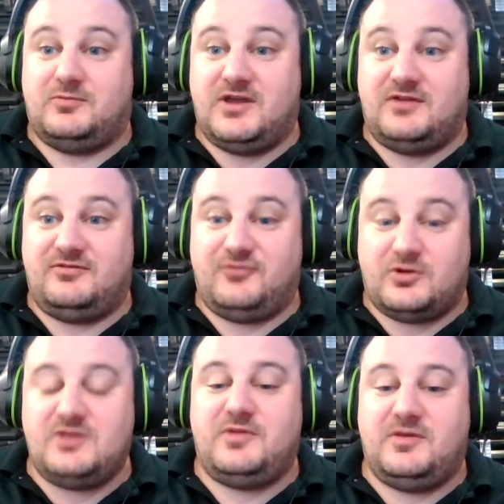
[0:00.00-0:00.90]
We had
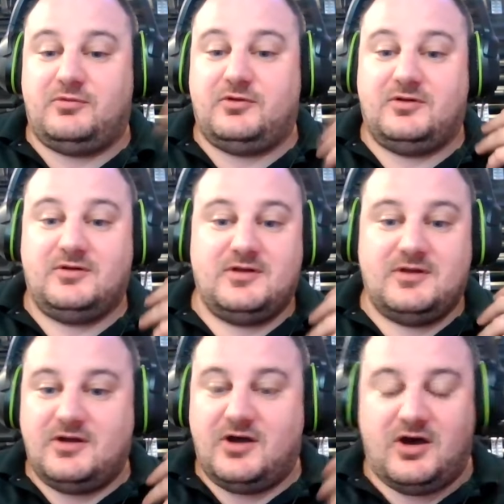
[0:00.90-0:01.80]
40 Bro. people
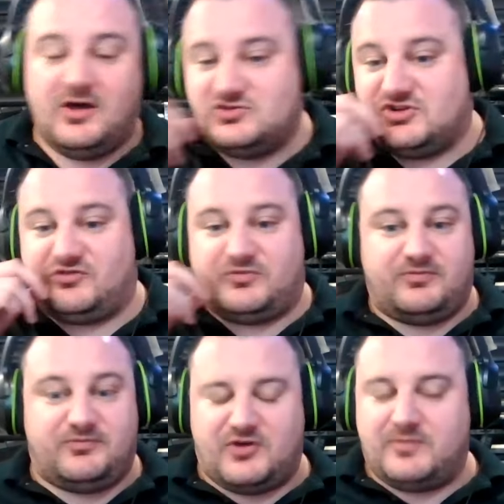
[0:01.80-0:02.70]
all just
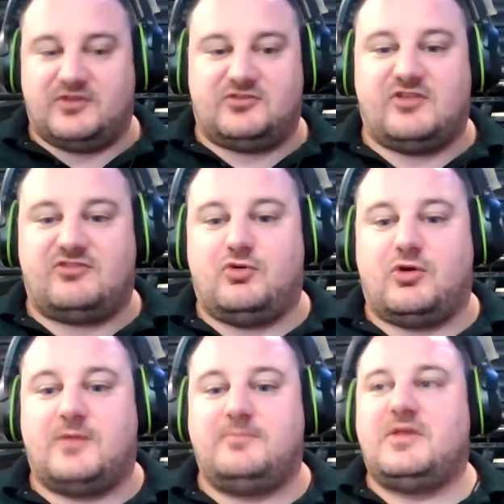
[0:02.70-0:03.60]
from this
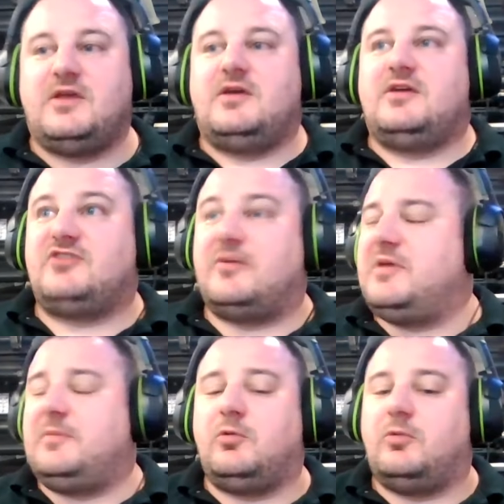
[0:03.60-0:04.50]
Discord. Yes. Some
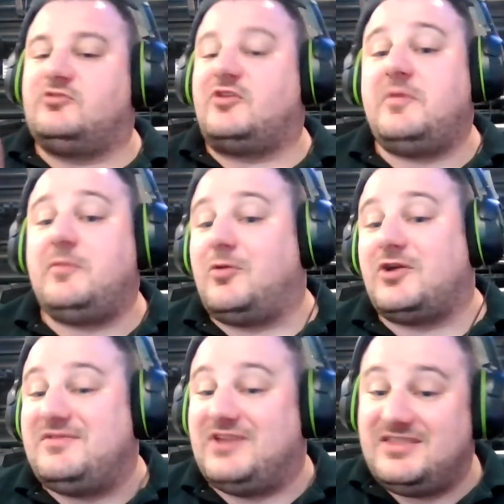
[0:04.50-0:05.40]
people some people
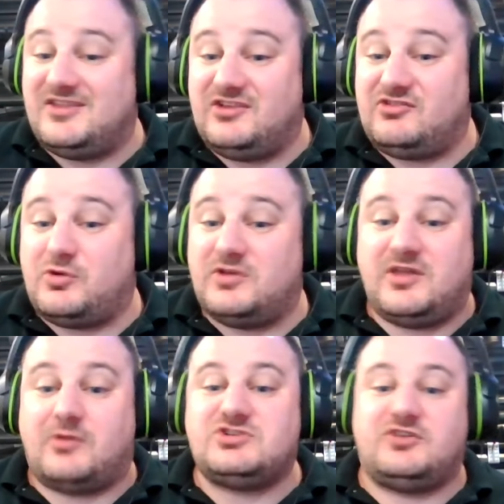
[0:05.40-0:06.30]
weren't even in the Discord.
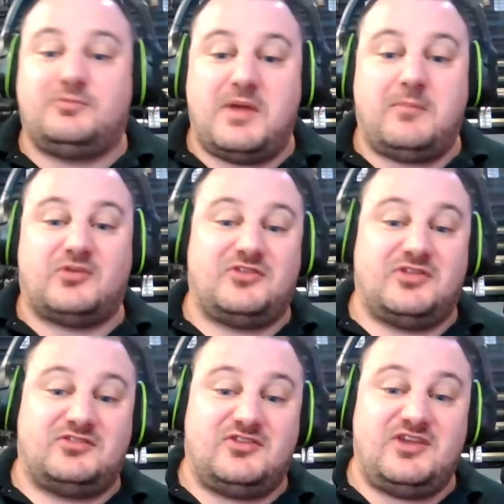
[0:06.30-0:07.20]
They were just members of
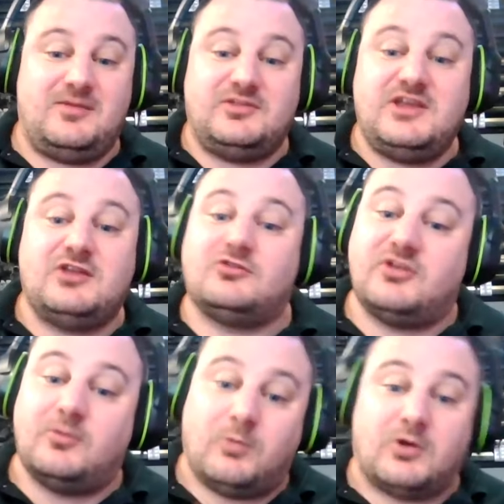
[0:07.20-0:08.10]
the team leaders
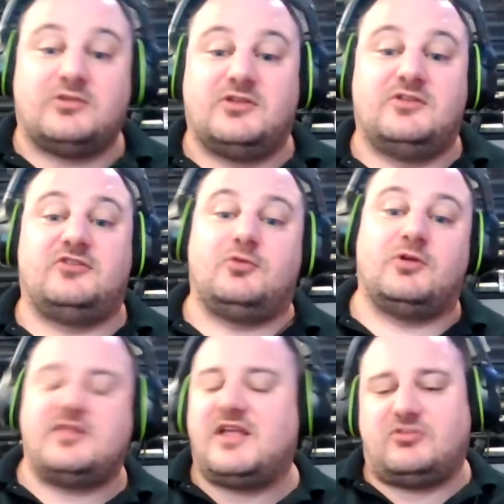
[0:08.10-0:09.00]
that were in the Discord.
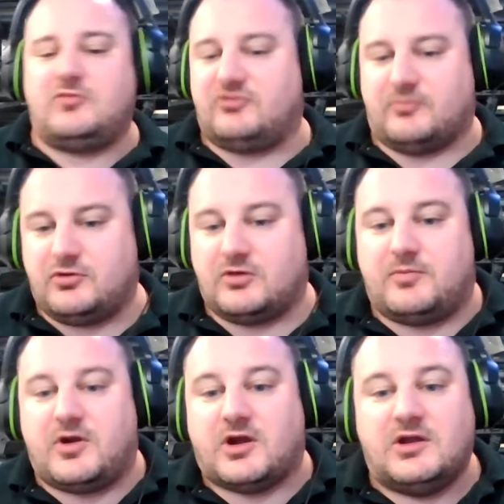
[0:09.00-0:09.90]
Mm-hmm. And that's the mm-hmm. most
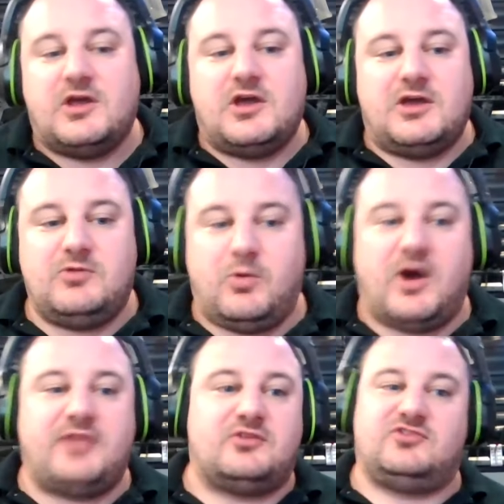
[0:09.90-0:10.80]
important part. We
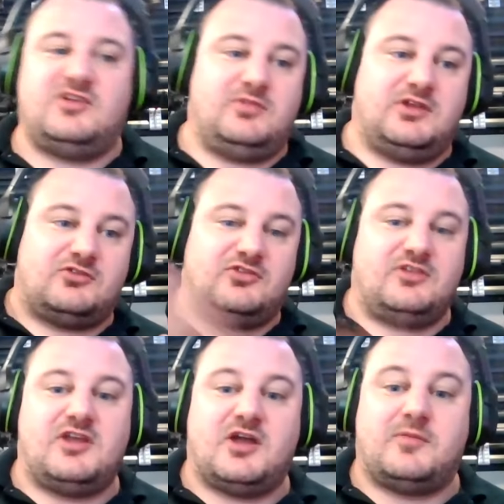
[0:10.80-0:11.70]
want those team leaders
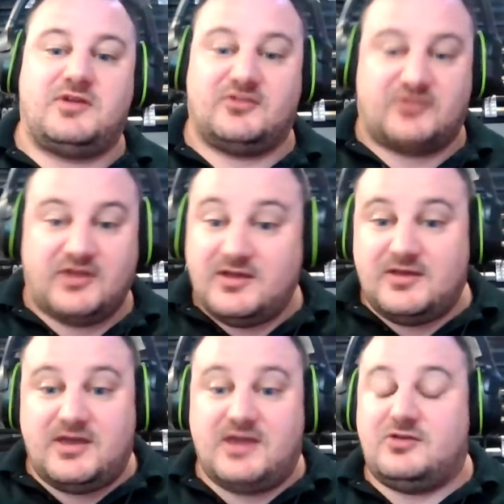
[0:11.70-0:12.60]
in there because
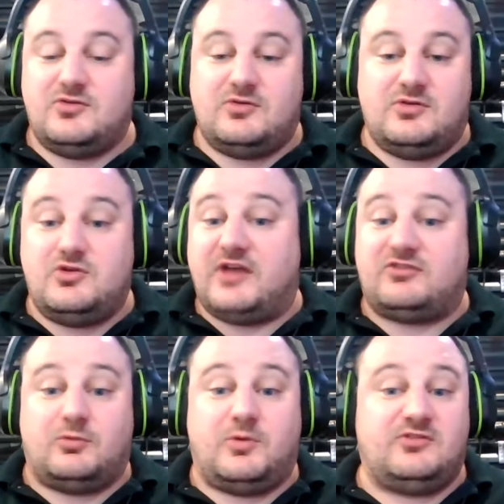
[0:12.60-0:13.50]
hey, you you
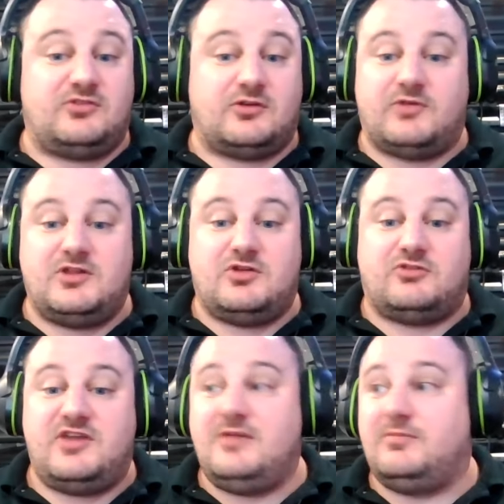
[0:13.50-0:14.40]
guys are the ones that are running your
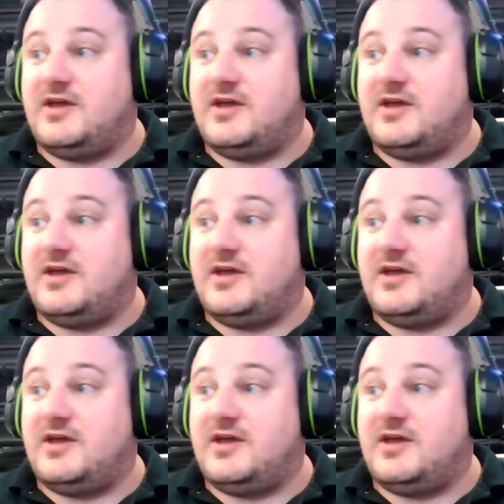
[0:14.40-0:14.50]
team.